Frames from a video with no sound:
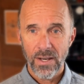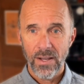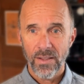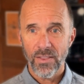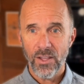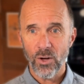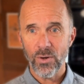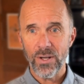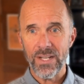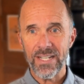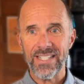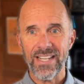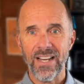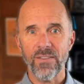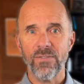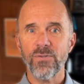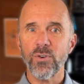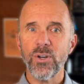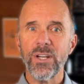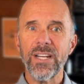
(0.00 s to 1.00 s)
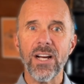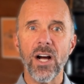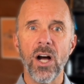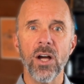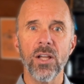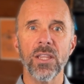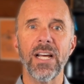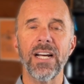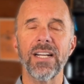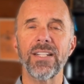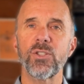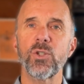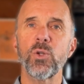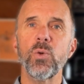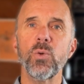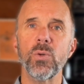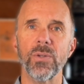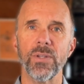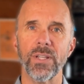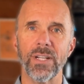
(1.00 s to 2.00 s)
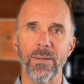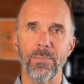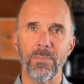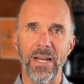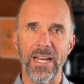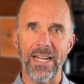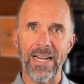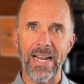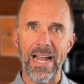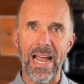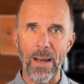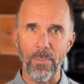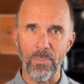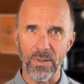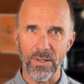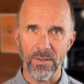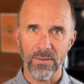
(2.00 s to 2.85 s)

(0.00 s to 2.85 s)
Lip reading: there is a free online tool that can make it happen.